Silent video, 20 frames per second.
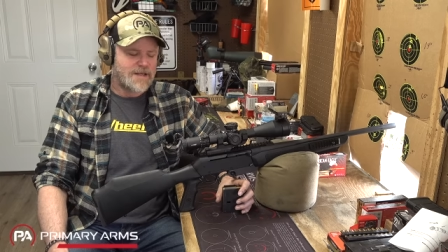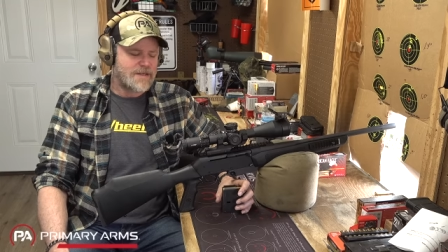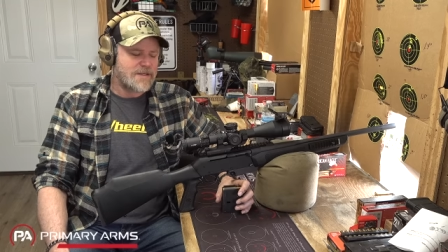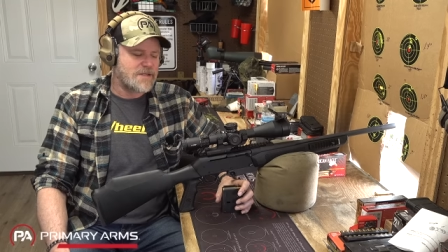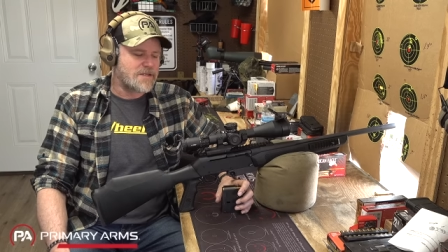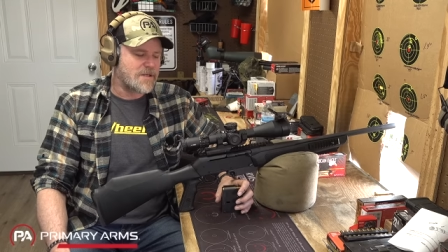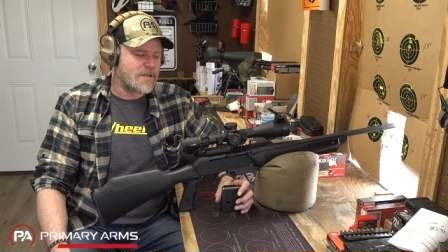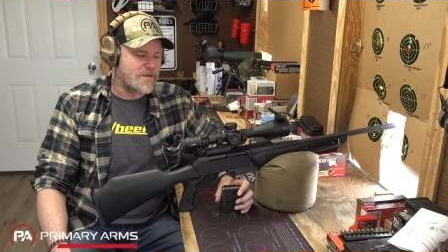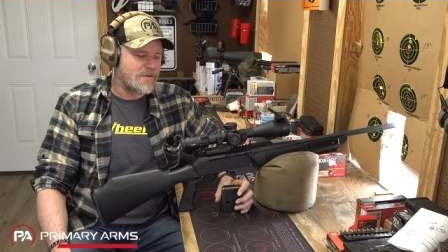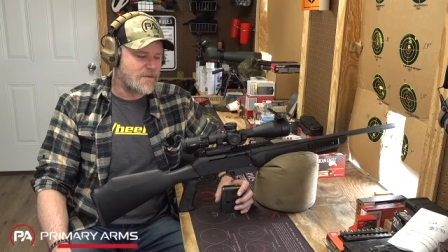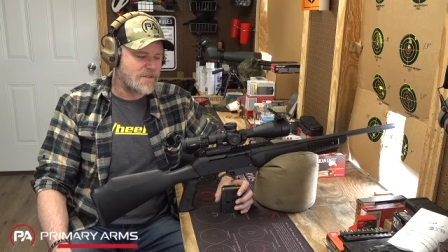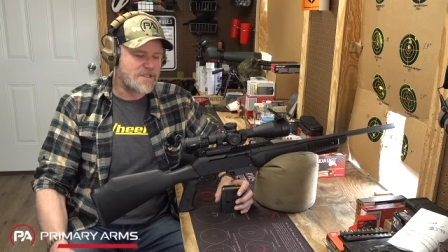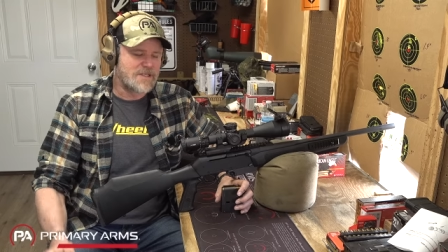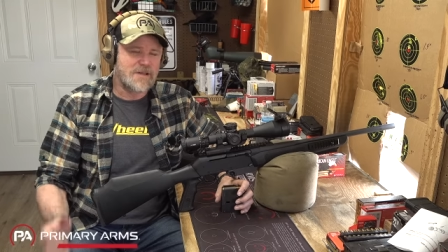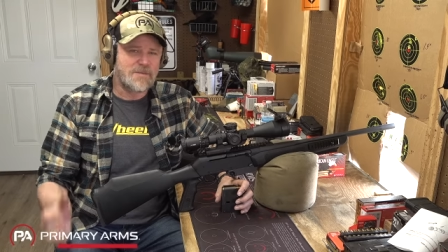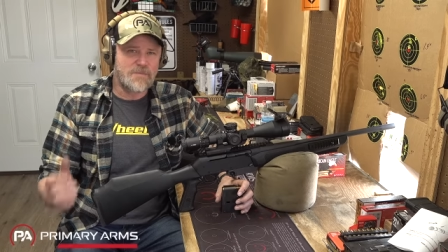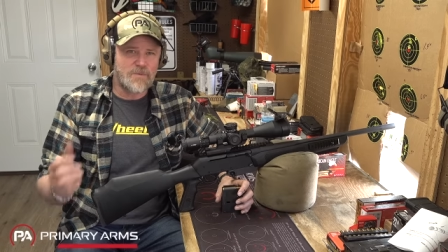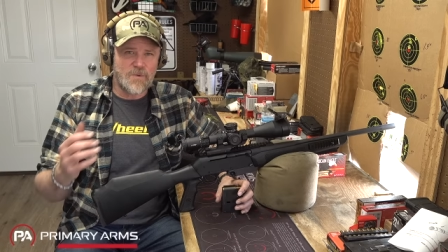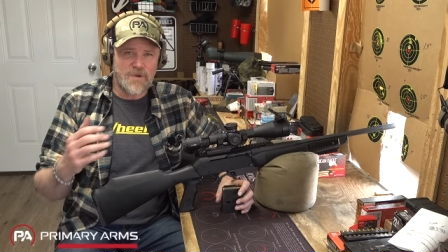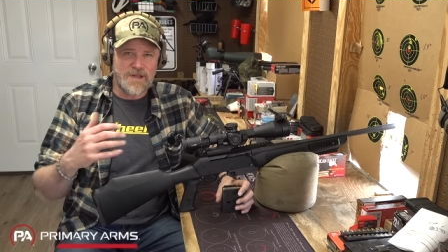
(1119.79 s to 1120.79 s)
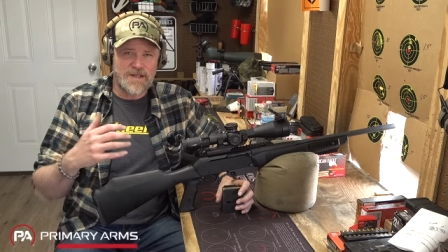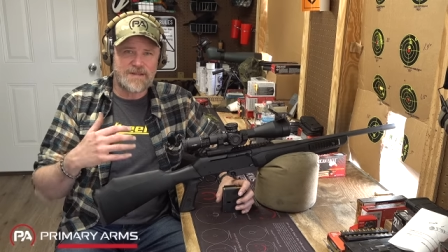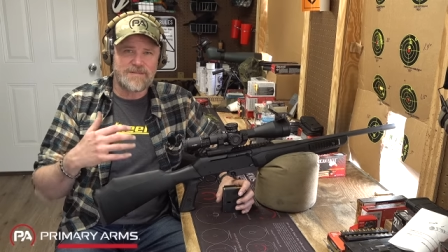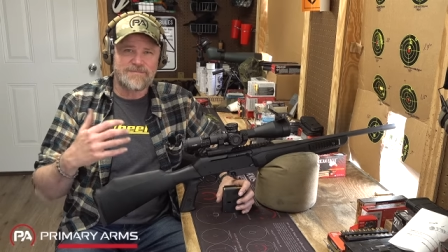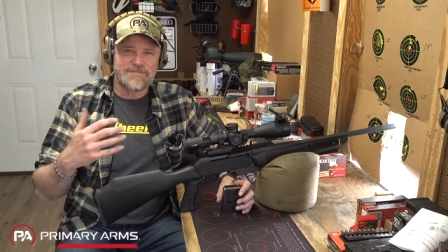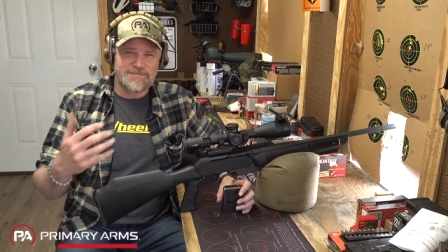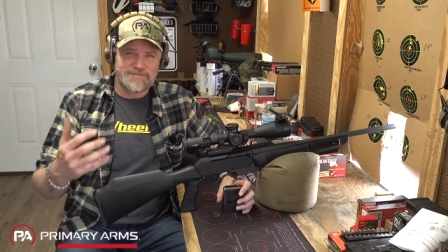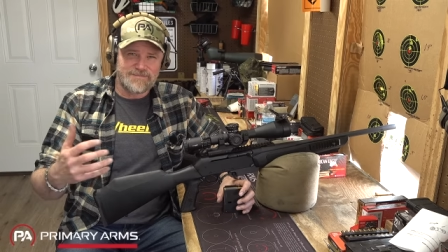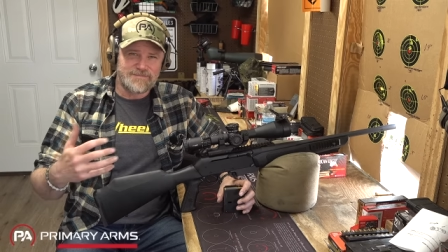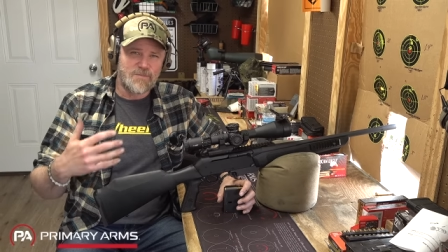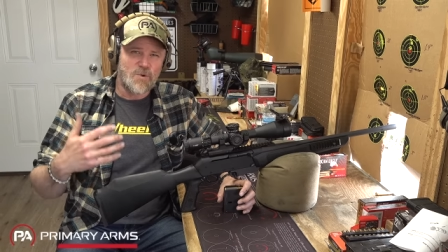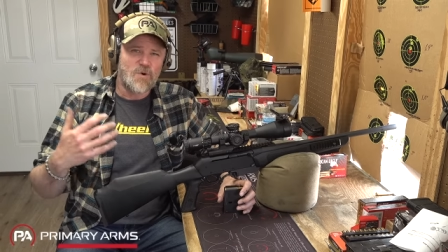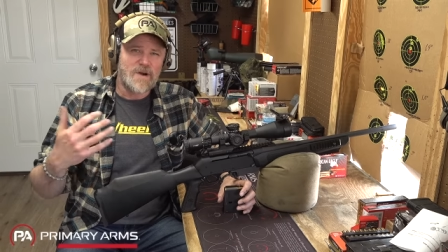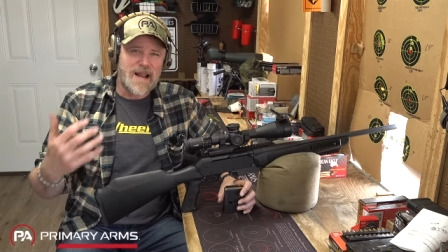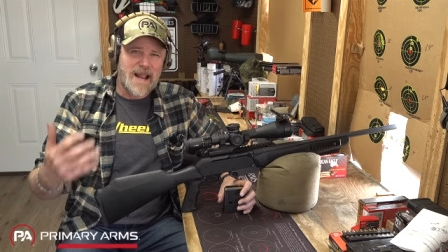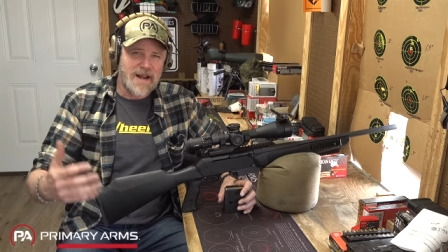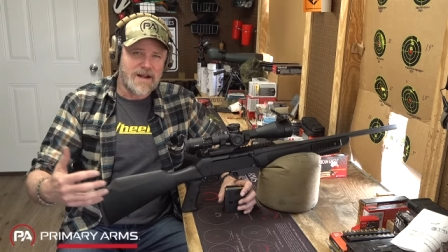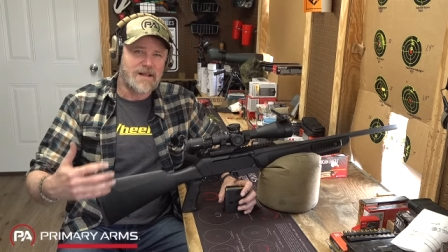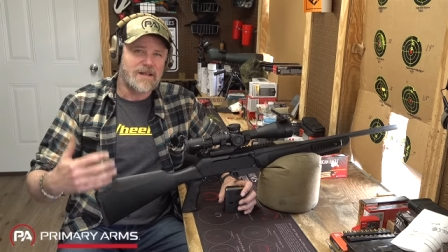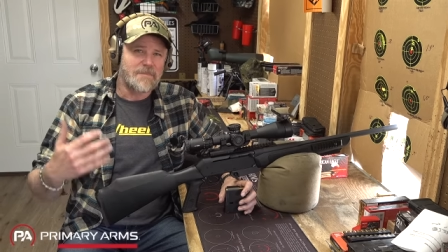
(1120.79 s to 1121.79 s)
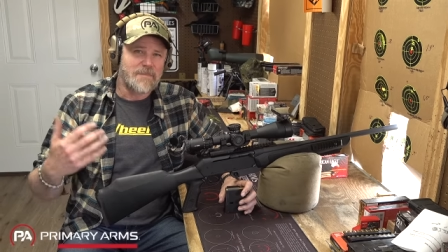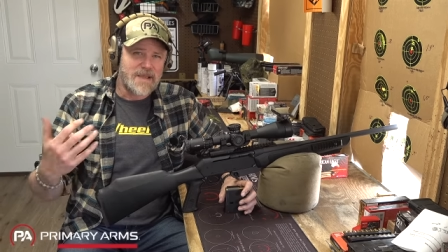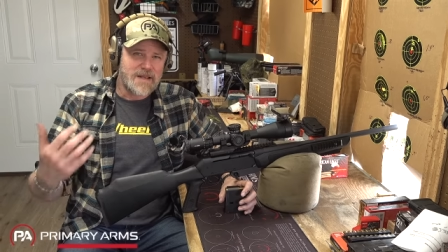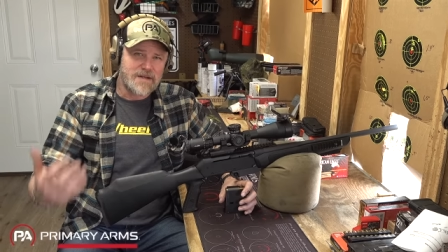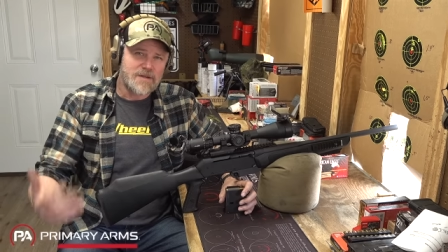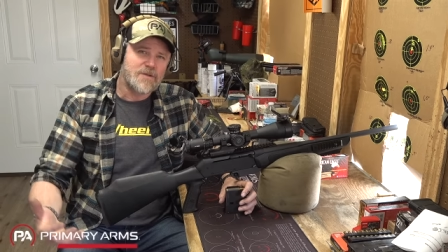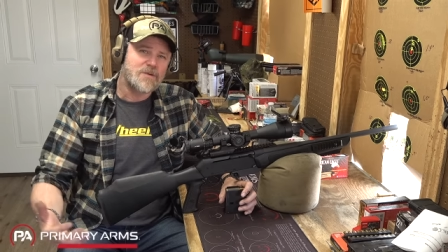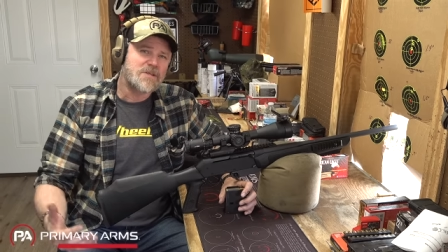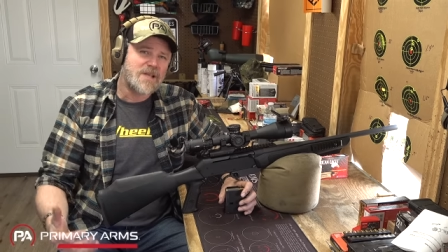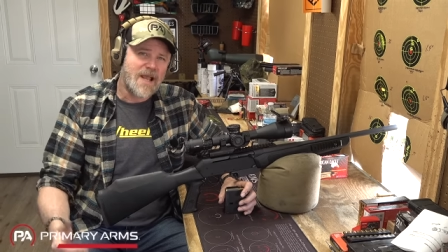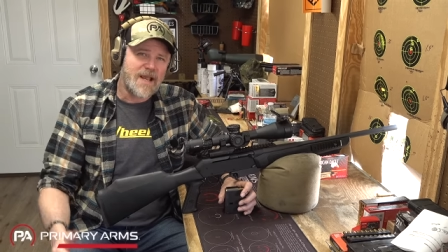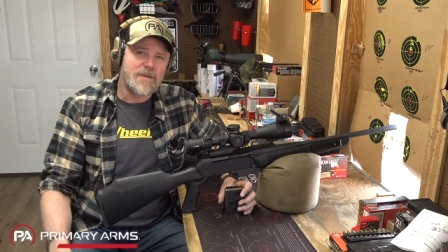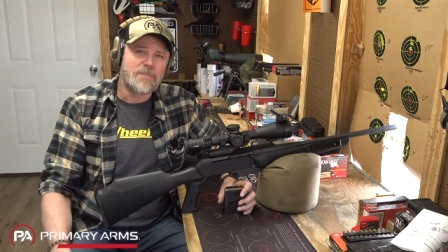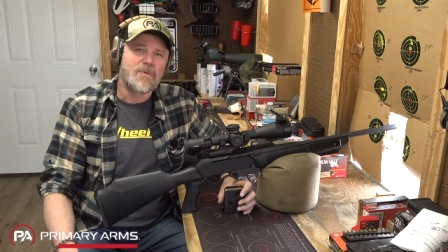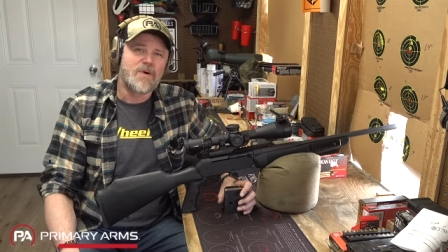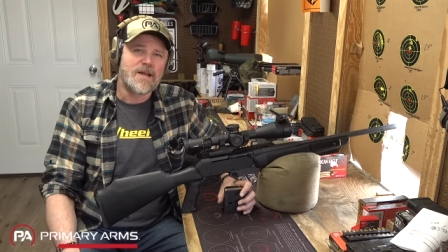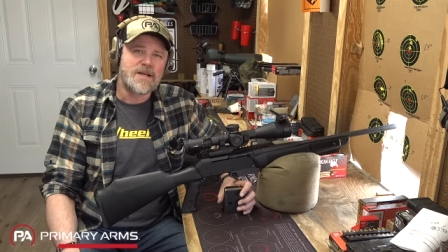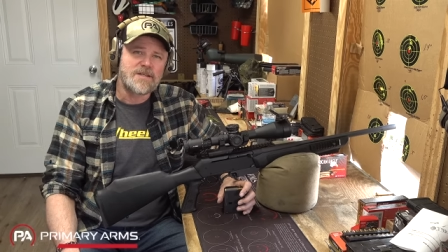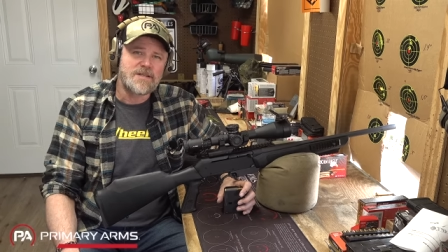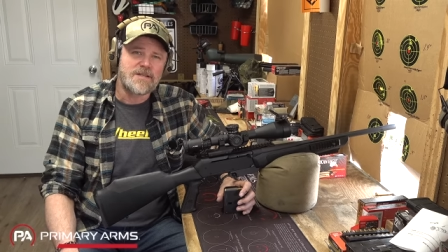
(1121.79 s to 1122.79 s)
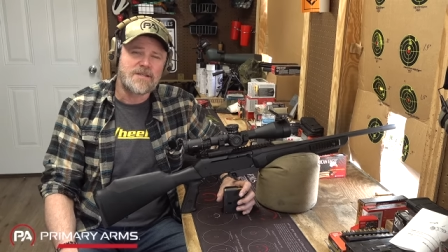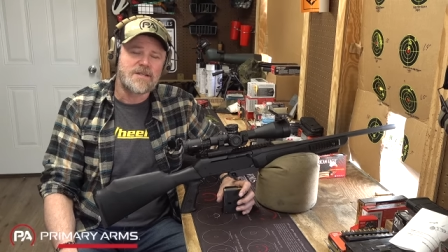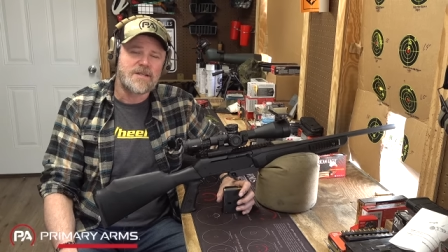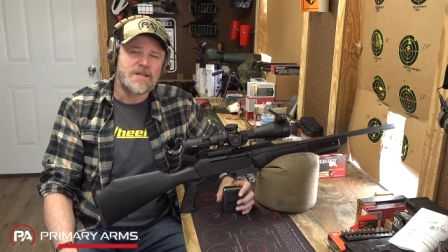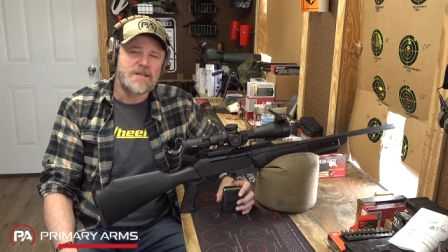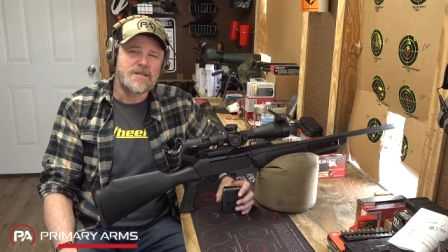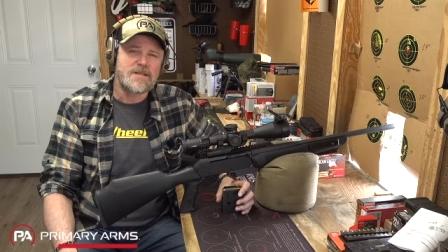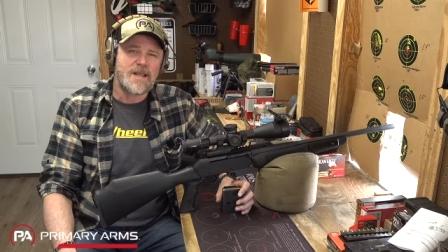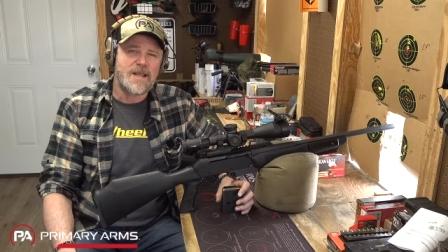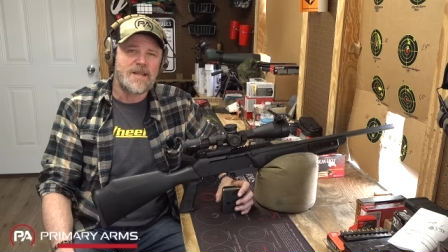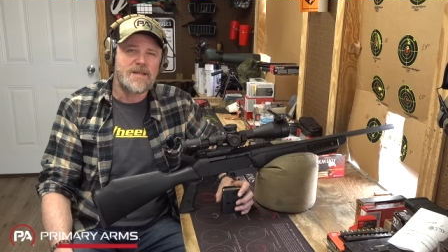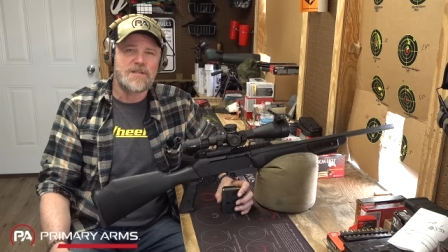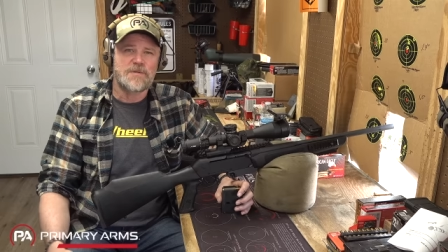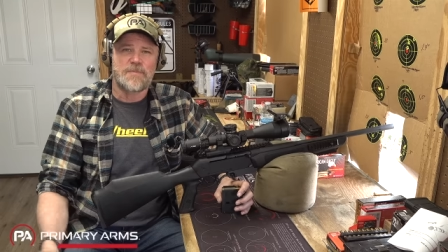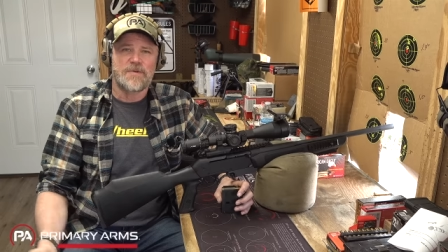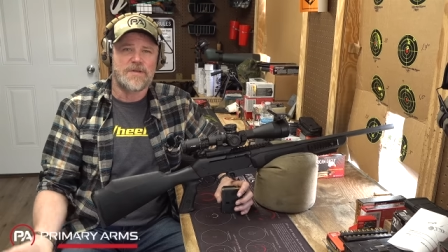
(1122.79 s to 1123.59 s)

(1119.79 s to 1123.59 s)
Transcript: So somewhat more acclimated those high prices these days,